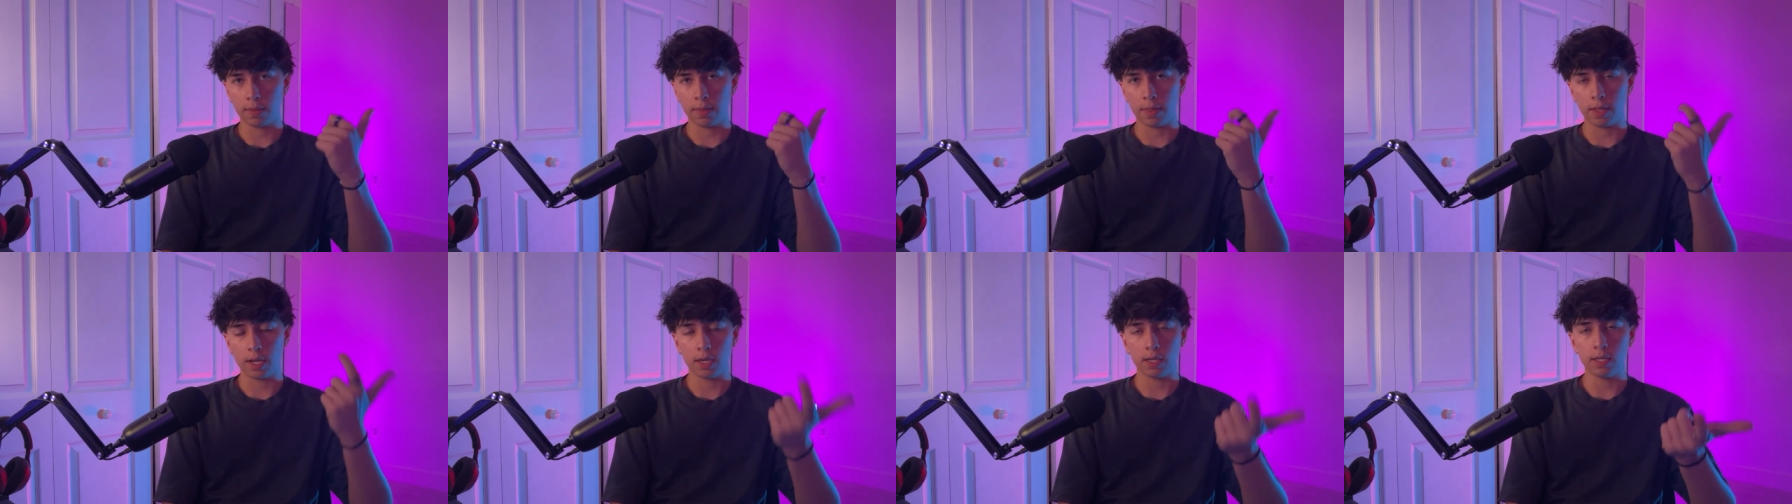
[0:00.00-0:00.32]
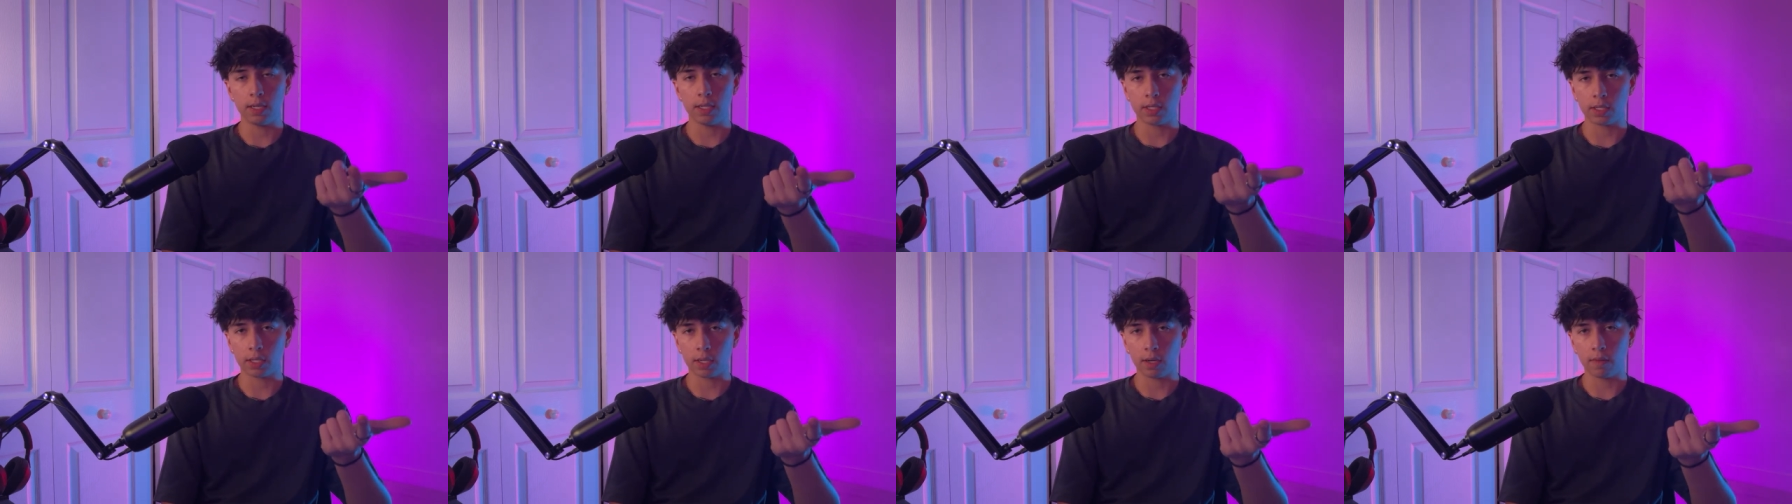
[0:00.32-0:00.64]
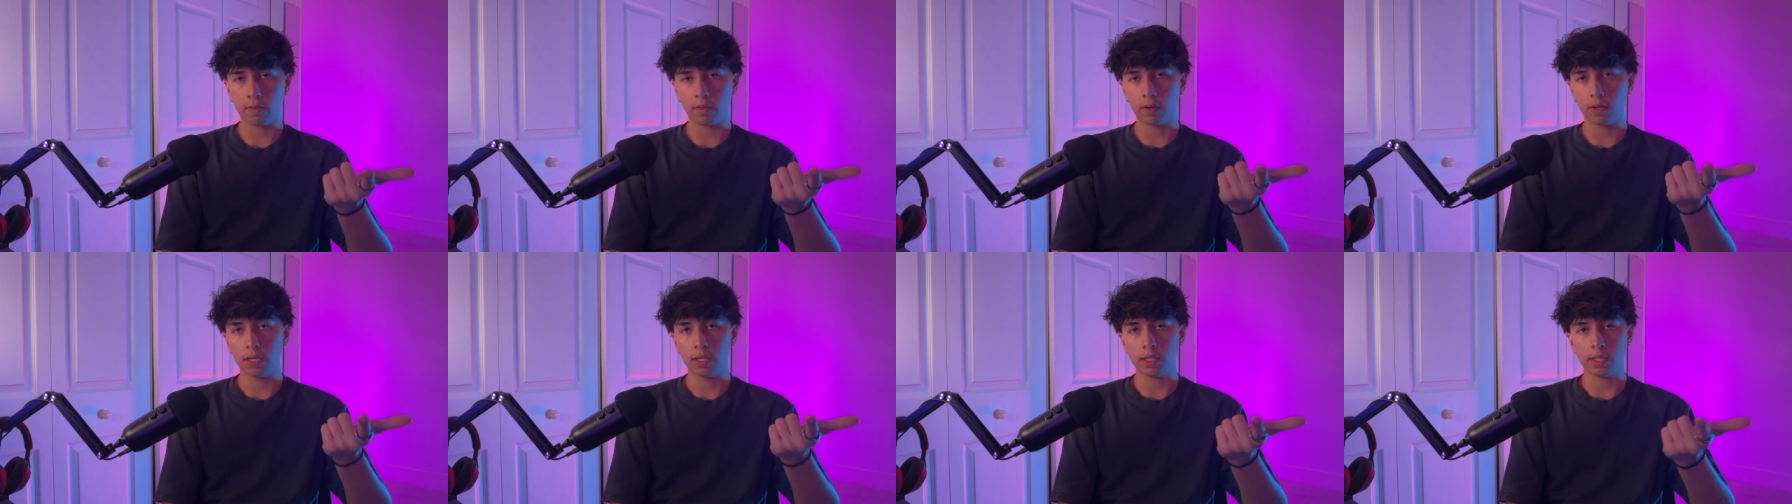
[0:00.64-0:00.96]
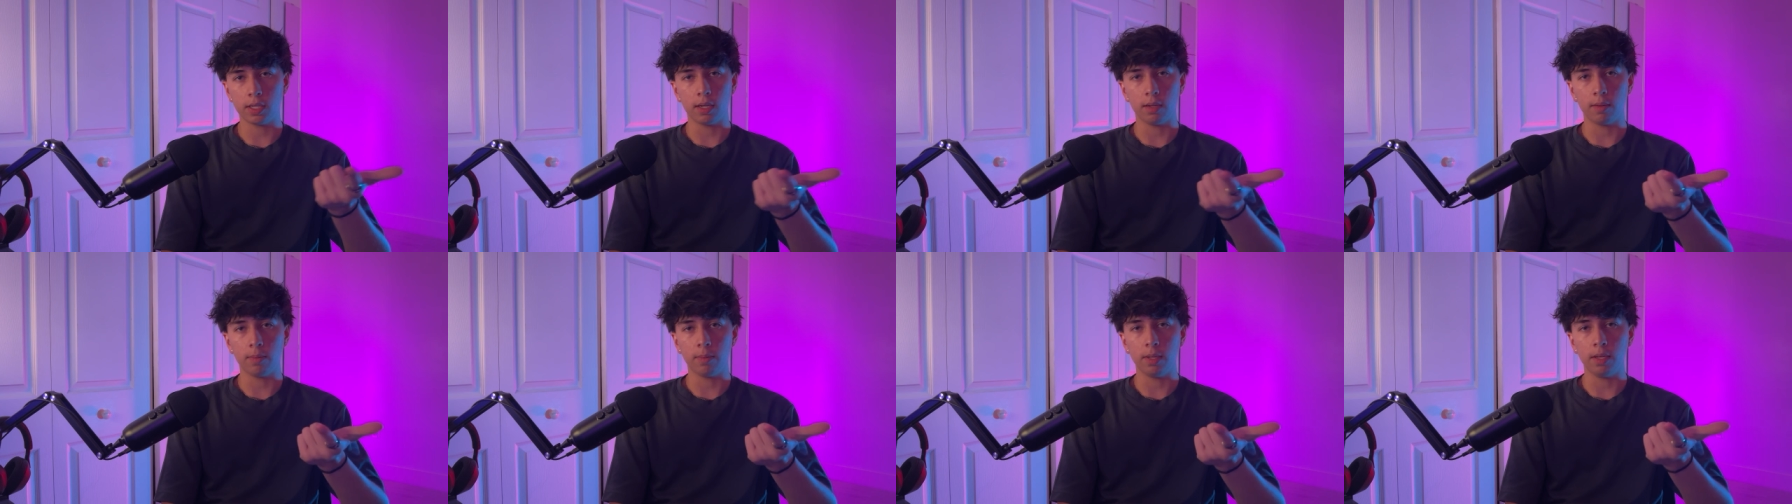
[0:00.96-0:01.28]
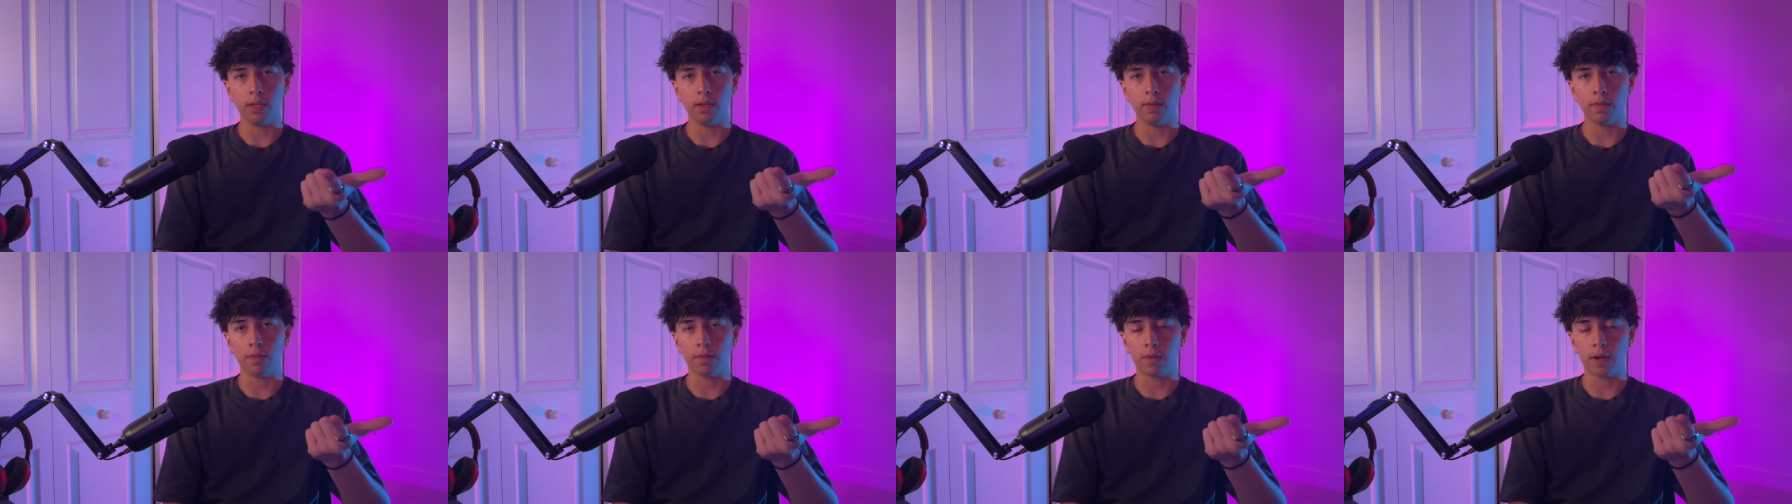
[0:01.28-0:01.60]
Then discovery is going to
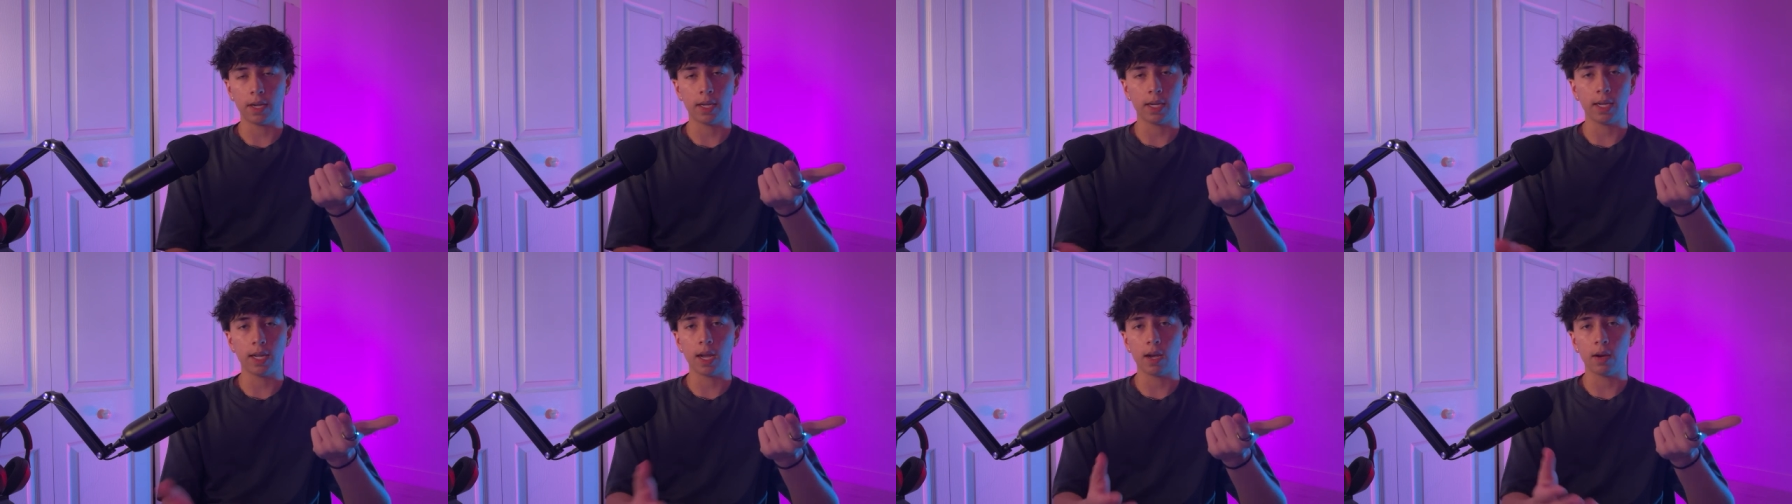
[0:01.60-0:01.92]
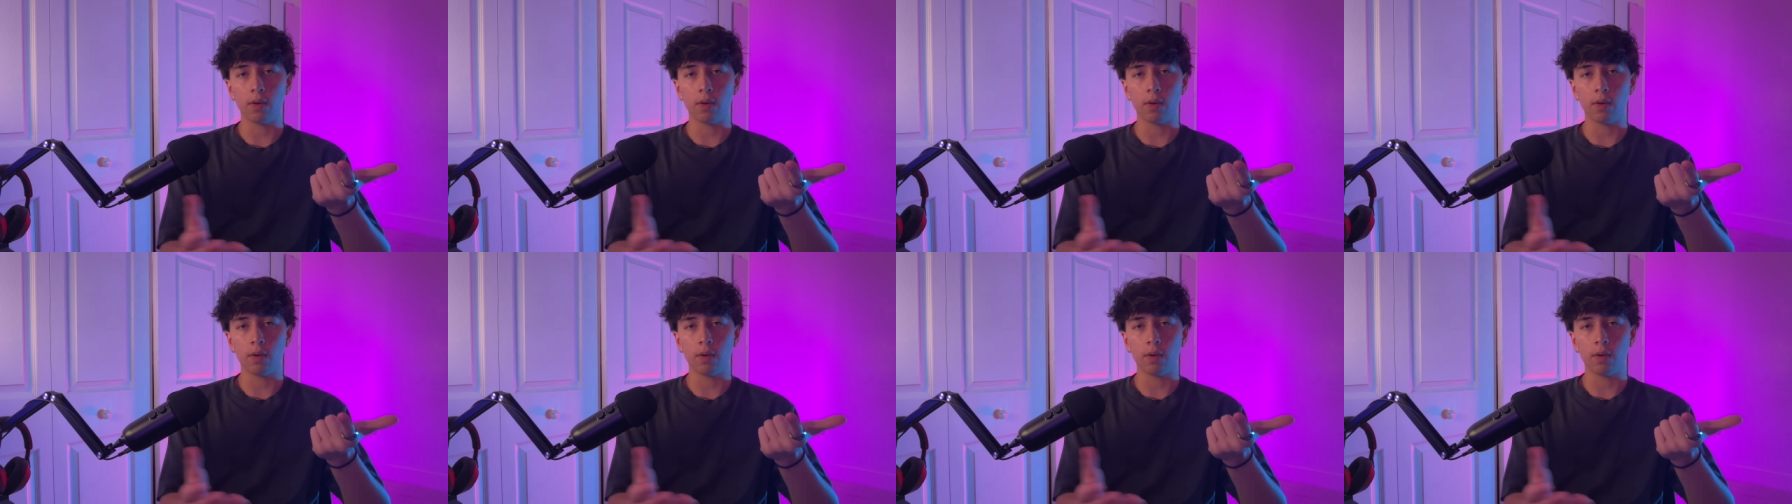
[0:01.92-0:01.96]
be finding